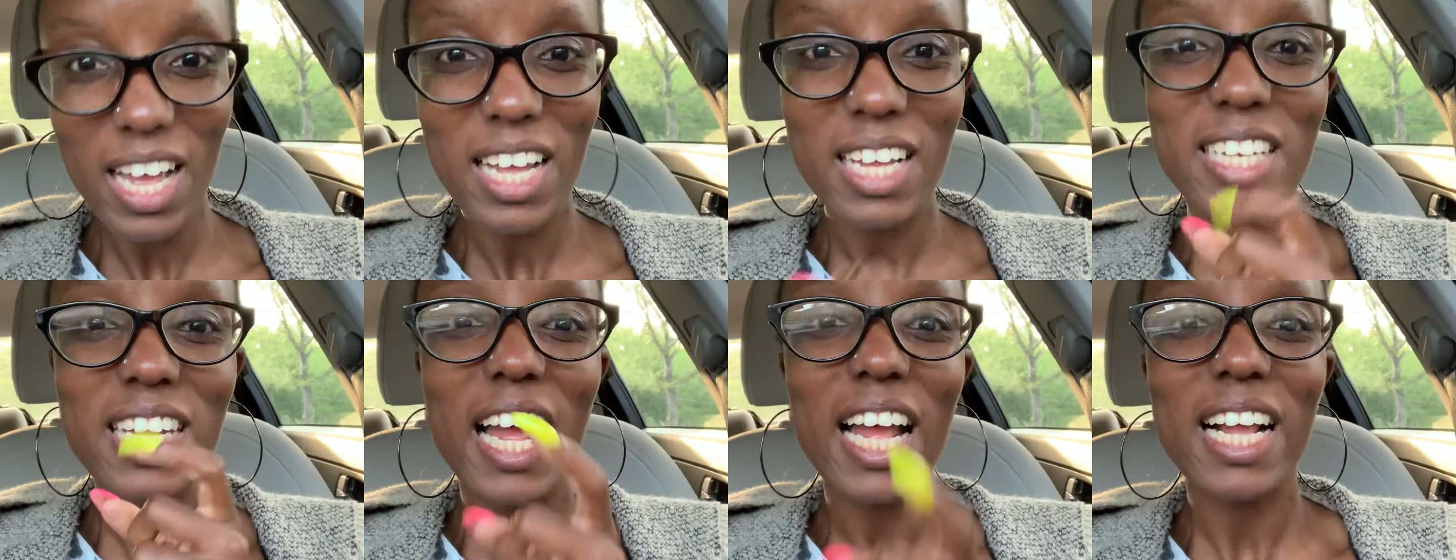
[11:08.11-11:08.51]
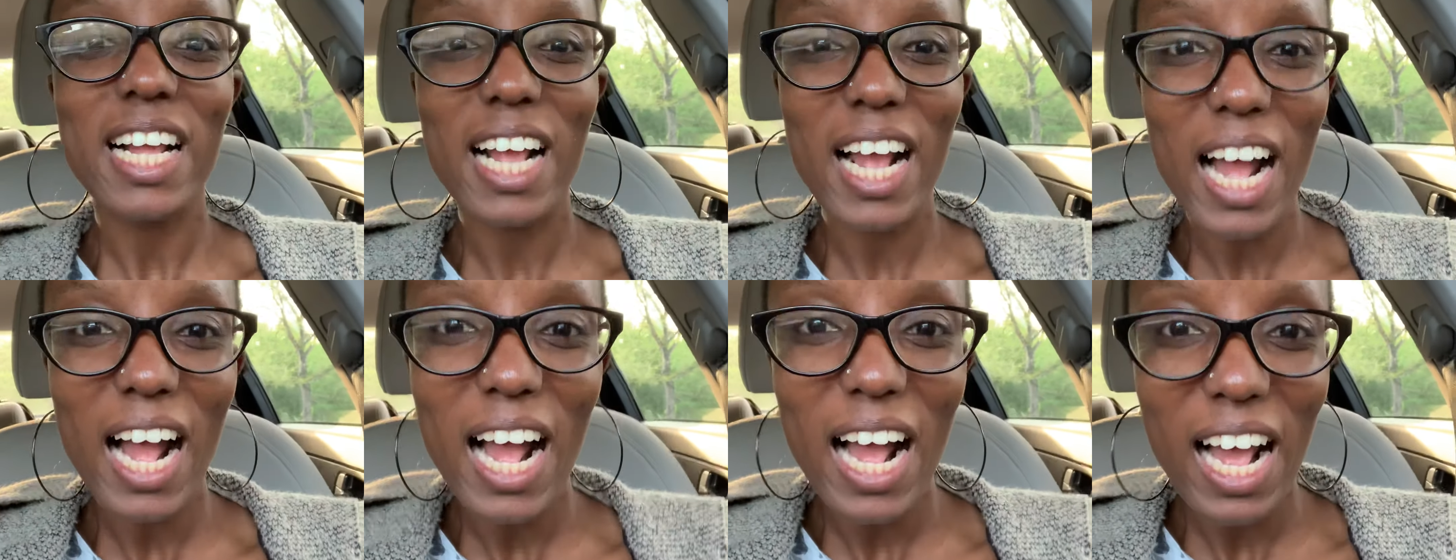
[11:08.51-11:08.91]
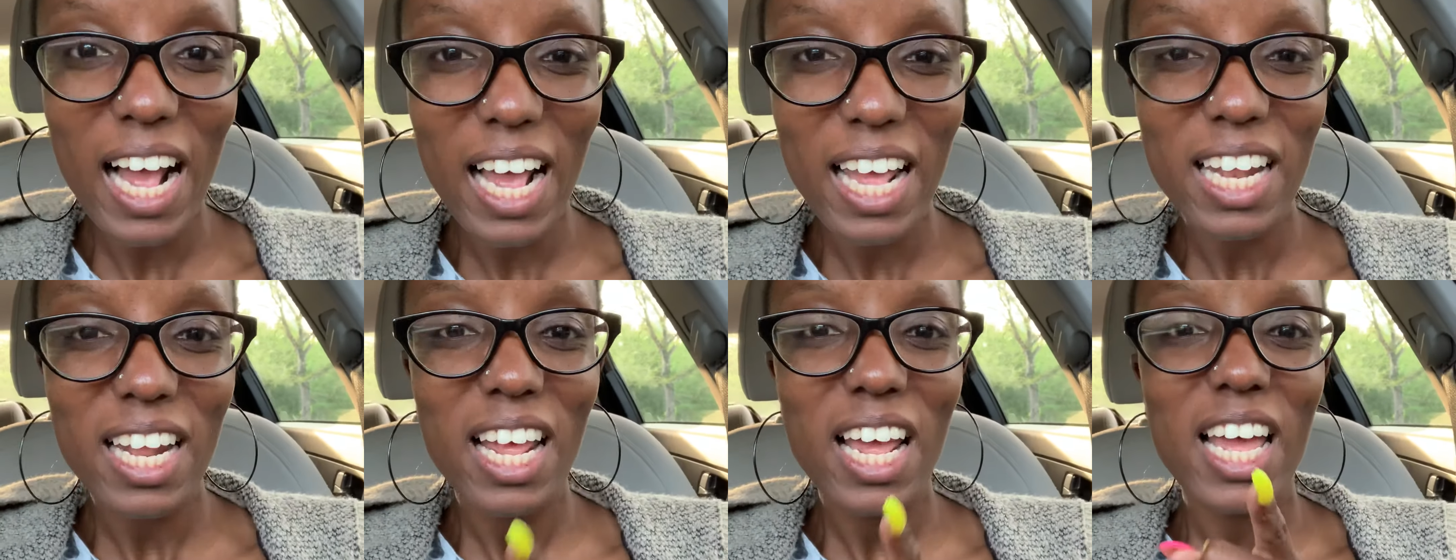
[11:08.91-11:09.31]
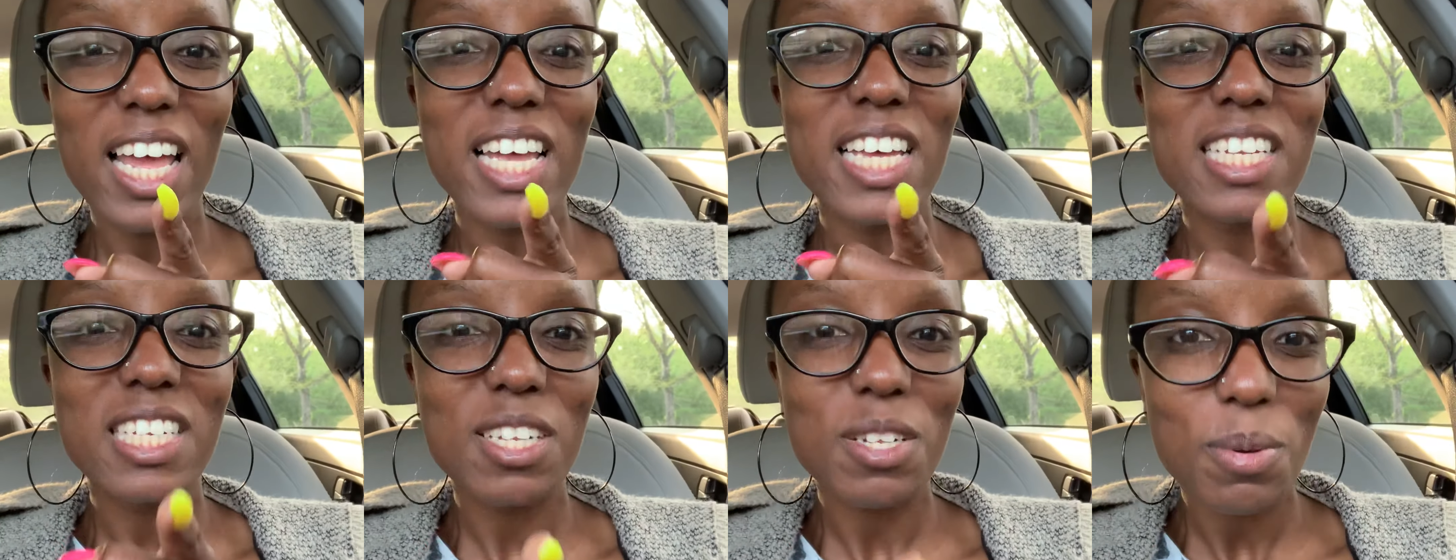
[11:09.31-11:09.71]
that God
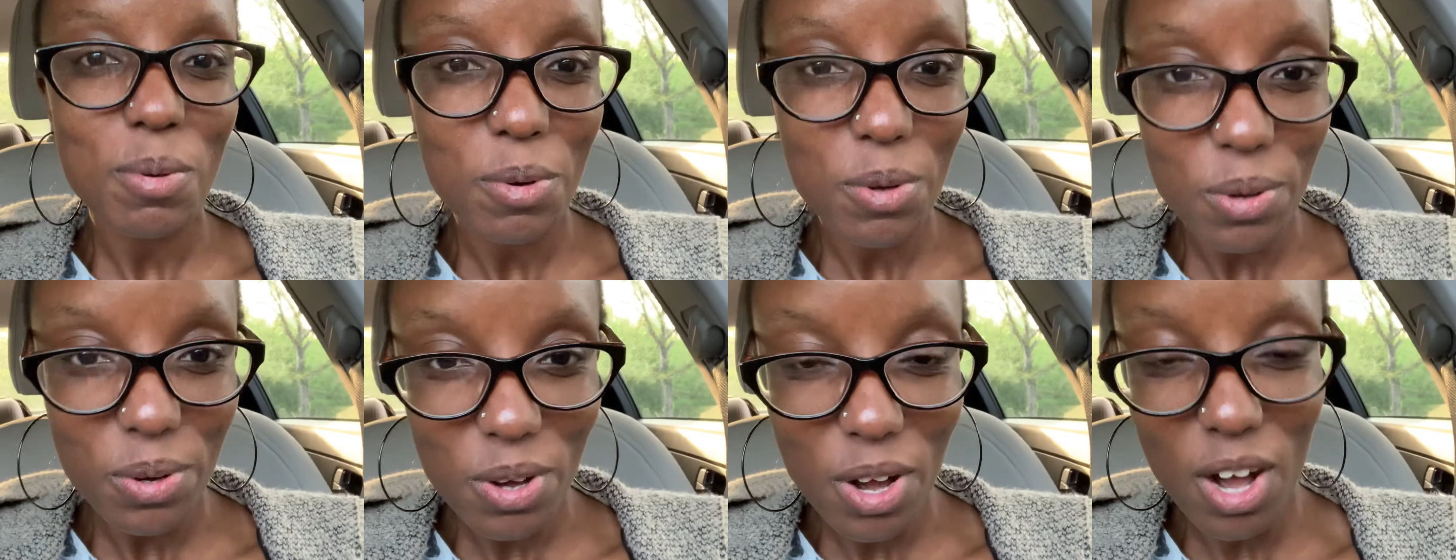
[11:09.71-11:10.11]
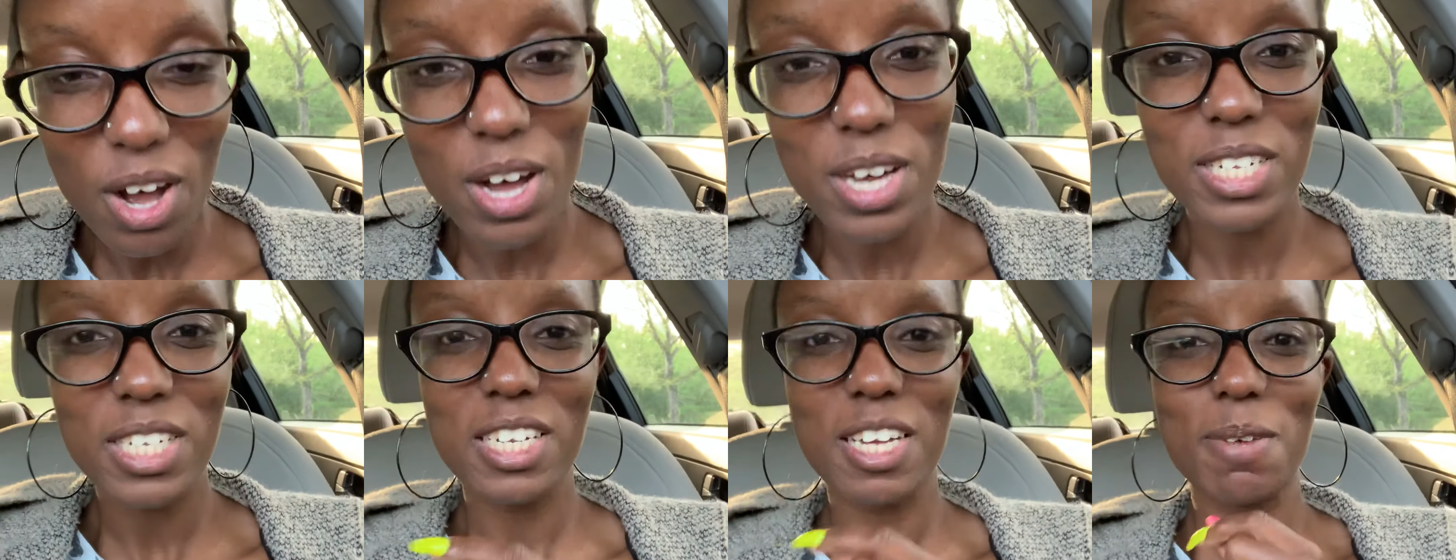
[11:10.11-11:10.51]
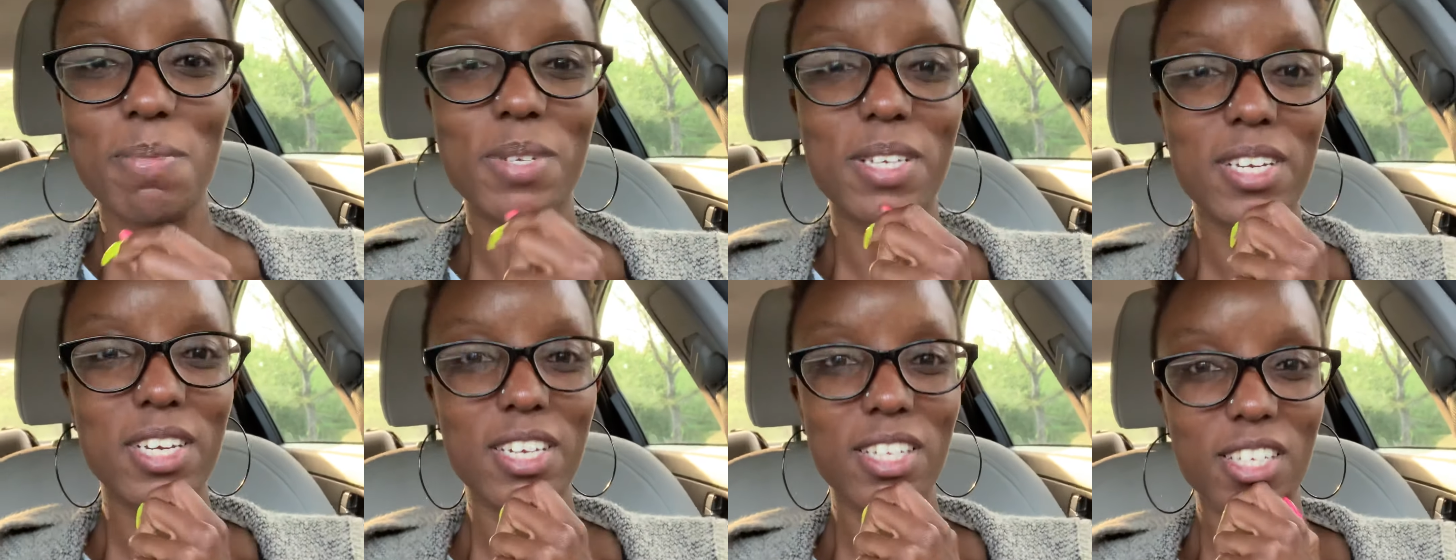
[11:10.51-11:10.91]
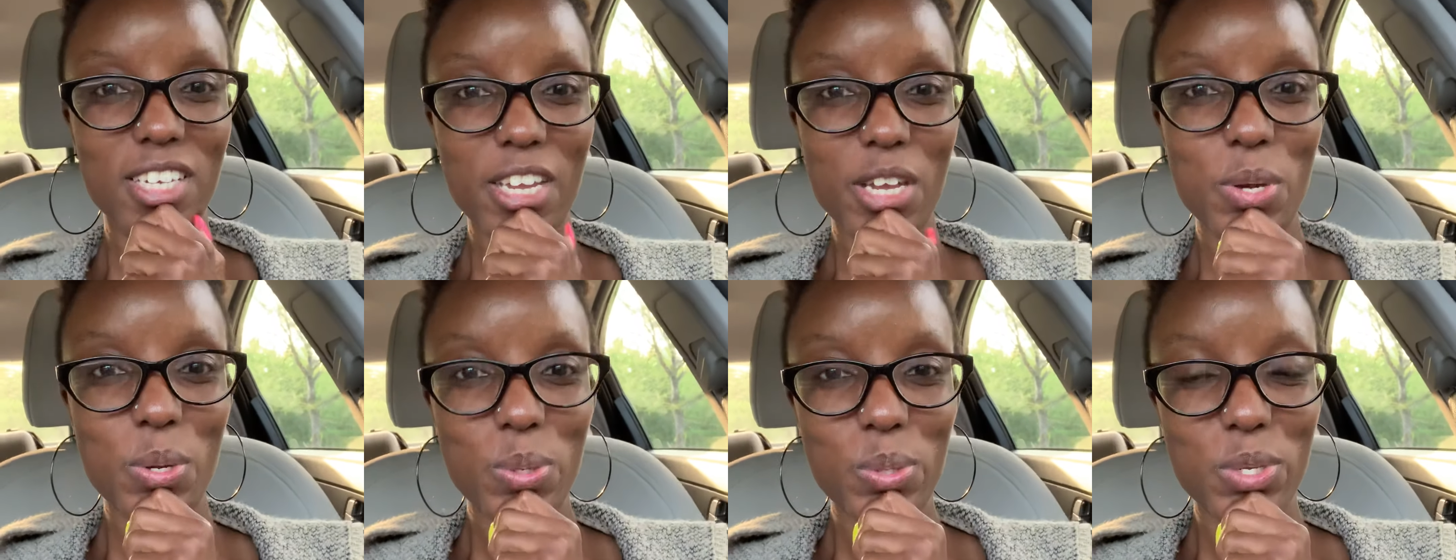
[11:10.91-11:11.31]
is causing them to
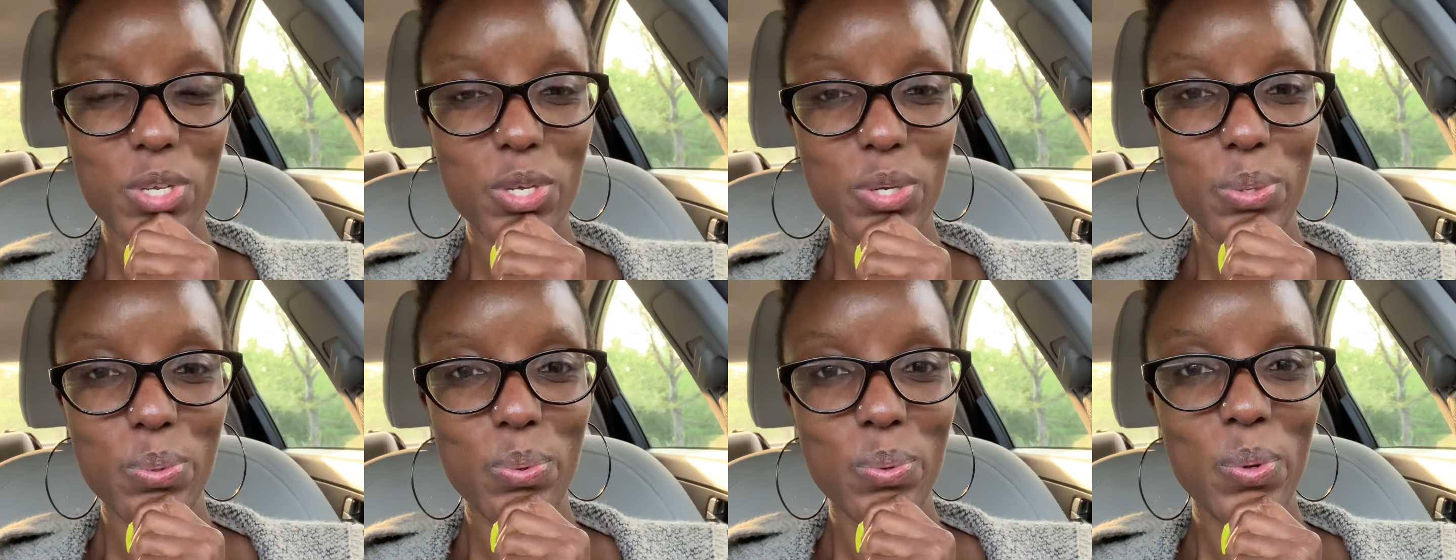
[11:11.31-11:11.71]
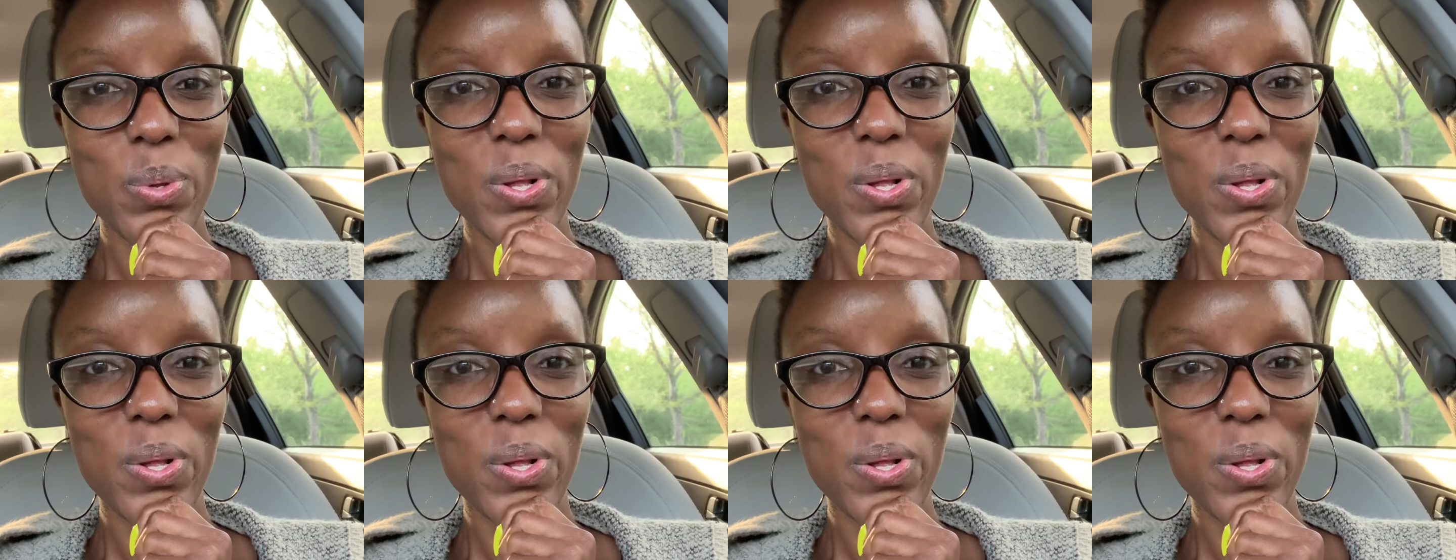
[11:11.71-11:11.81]
continue to